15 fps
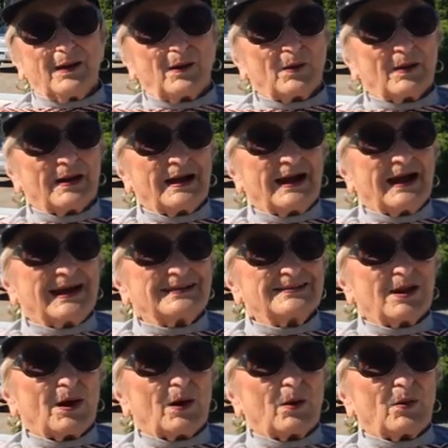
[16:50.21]
Oh, of...
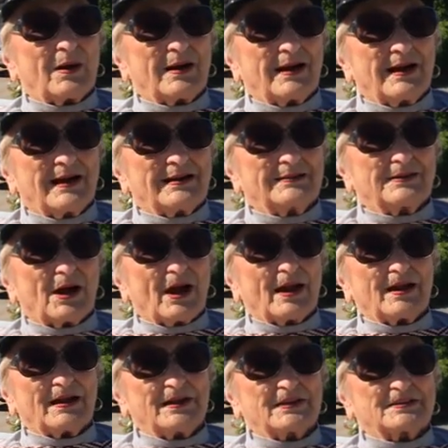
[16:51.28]
no.
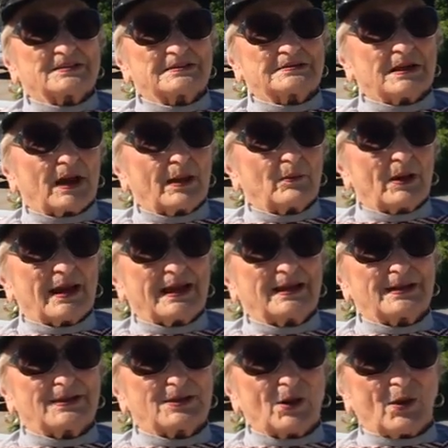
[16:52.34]
90 is, when I
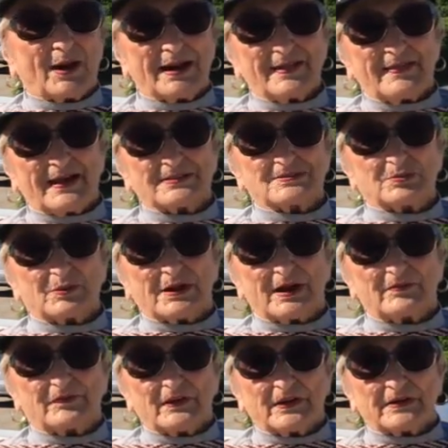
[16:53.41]
hit 90, that's when
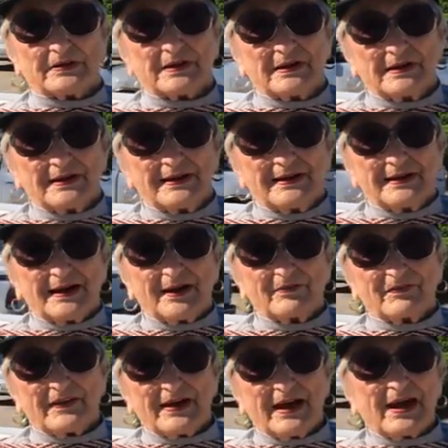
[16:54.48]
I felt,
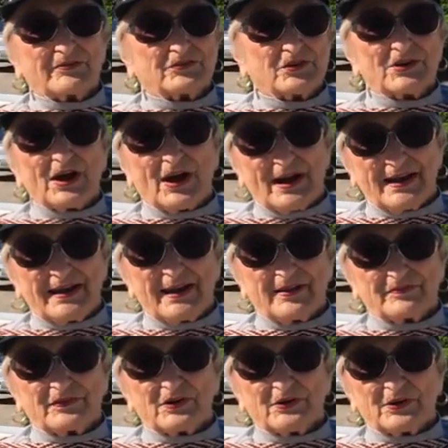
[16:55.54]
after 90, I
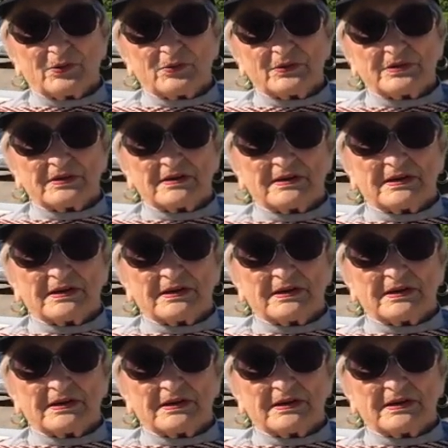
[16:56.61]
felt old.